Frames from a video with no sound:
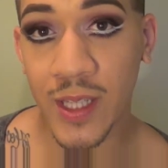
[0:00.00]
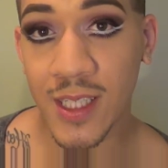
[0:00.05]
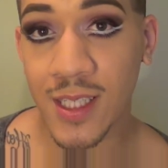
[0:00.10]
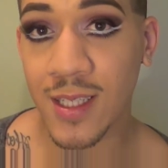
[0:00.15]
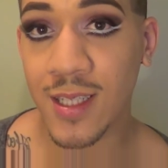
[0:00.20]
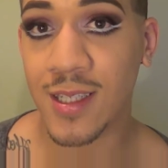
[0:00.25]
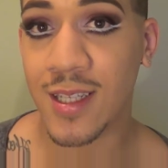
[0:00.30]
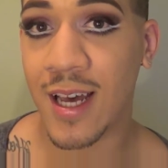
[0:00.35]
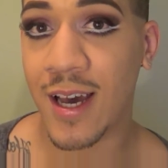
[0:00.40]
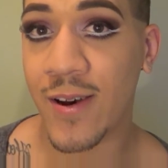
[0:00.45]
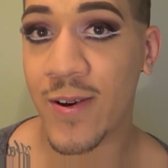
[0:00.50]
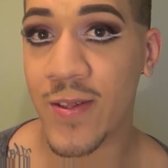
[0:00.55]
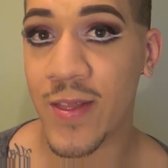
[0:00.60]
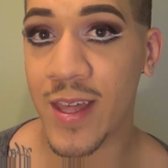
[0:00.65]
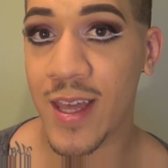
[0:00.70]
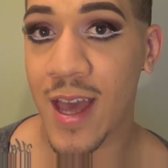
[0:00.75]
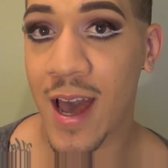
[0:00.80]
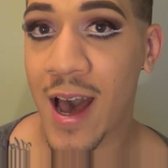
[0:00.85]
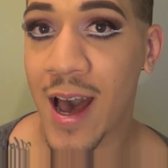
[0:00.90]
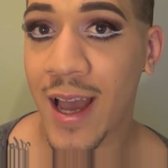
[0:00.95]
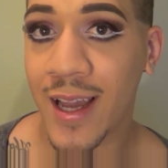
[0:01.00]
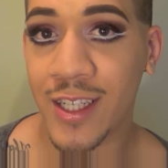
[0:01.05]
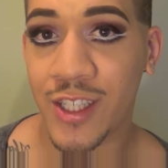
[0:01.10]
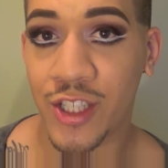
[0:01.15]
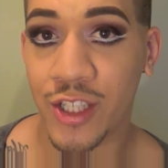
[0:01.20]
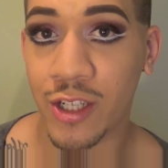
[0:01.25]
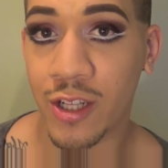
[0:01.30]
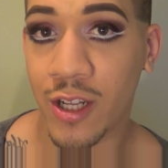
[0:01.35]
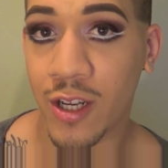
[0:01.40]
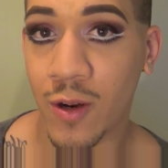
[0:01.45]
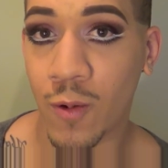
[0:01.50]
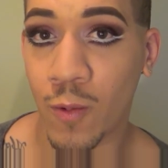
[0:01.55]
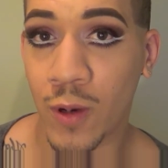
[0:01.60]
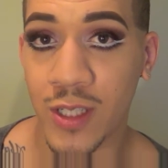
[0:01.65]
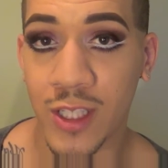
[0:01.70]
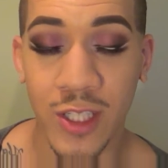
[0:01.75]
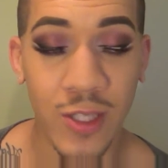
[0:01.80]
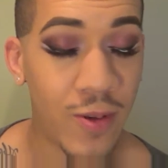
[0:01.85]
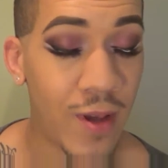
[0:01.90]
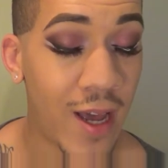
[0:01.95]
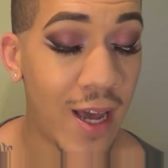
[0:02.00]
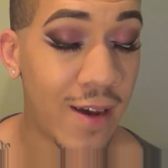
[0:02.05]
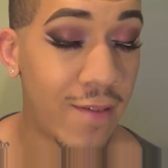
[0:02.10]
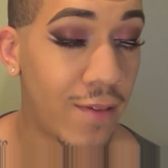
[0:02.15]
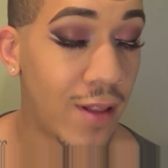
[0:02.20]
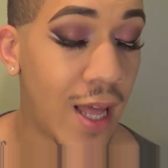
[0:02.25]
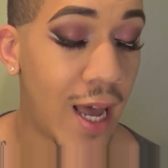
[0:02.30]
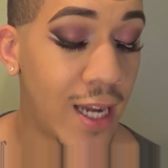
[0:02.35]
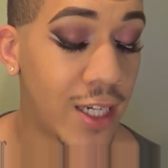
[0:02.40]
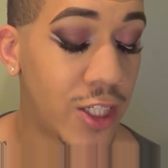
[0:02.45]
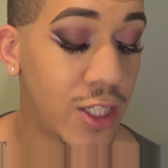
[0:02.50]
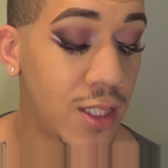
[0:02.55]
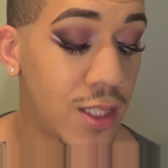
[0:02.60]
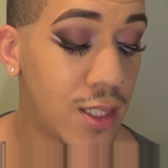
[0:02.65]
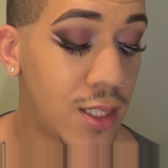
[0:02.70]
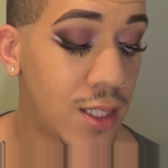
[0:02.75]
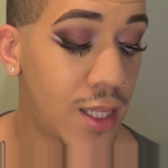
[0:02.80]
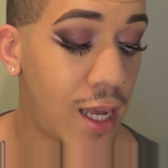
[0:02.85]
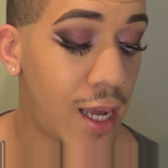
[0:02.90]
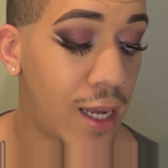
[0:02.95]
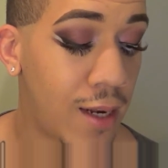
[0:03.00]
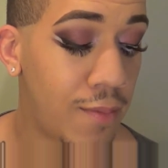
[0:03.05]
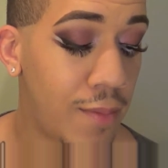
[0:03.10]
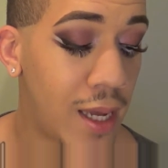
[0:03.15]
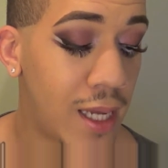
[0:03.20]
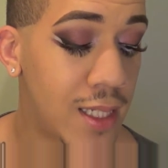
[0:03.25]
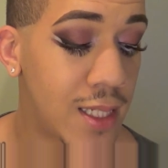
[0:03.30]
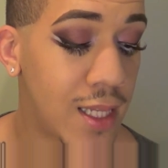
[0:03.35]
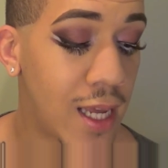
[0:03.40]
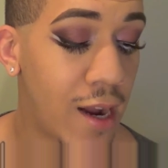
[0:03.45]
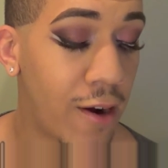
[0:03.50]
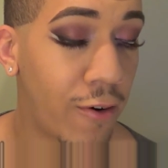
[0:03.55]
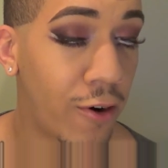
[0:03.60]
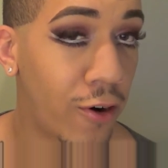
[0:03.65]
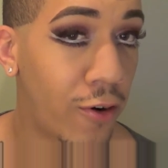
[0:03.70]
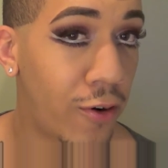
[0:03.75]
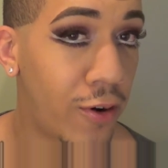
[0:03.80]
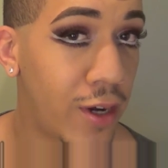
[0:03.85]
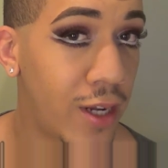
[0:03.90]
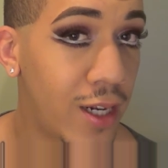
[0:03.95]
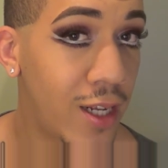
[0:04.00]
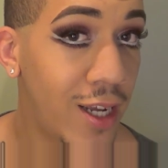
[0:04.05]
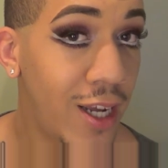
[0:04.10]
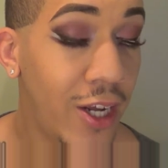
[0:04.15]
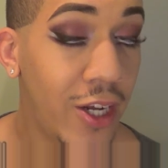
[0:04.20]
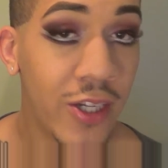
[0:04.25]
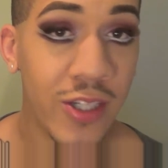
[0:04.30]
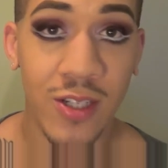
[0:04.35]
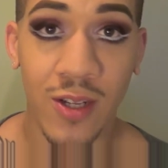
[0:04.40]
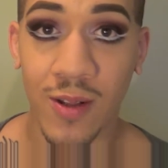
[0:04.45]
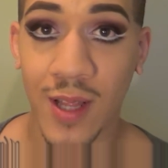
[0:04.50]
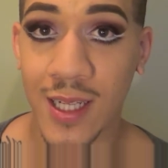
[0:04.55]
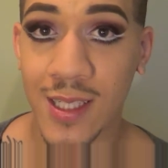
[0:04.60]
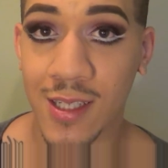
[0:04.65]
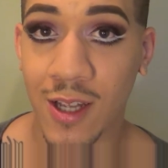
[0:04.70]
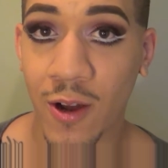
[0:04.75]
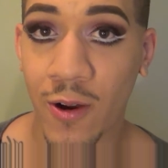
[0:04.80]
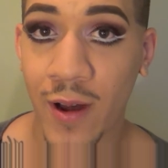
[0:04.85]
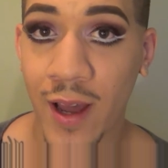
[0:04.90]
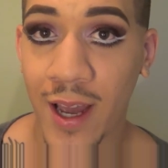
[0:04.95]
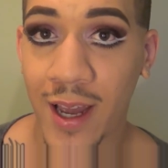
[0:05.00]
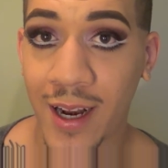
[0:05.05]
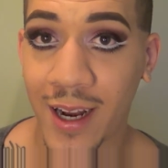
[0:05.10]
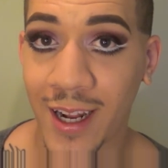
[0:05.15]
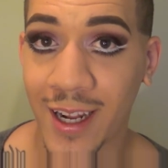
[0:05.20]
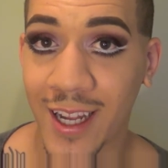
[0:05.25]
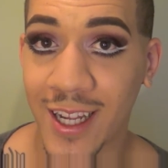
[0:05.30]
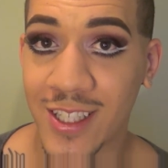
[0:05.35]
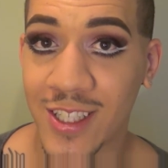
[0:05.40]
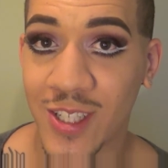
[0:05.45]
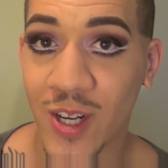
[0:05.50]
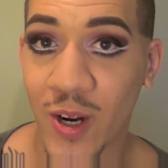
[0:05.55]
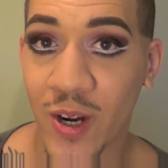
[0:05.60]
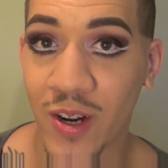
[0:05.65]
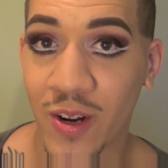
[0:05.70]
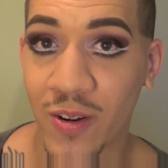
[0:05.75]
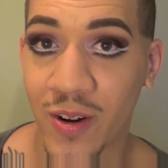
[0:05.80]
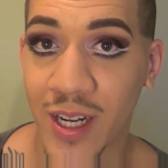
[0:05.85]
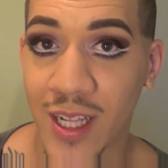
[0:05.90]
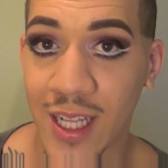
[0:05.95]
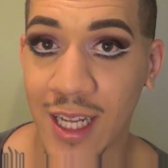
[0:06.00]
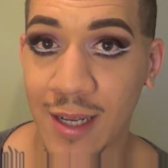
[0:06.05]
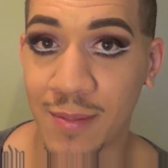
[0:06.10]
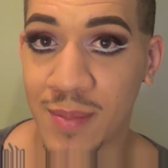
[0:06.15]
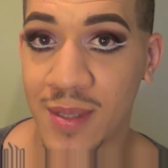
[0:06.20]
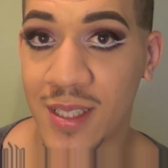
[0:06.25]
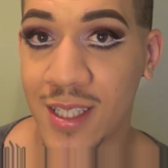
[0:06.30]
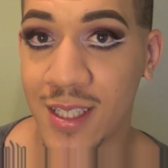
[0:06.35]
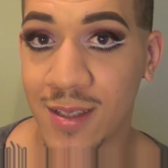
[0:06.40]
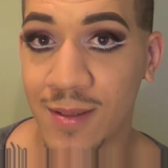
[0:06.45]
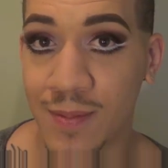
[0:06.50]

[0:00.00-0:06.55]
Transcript: this is how the eyes should look once you have lashes and mascara on. So let's go ahead and get started on the lips.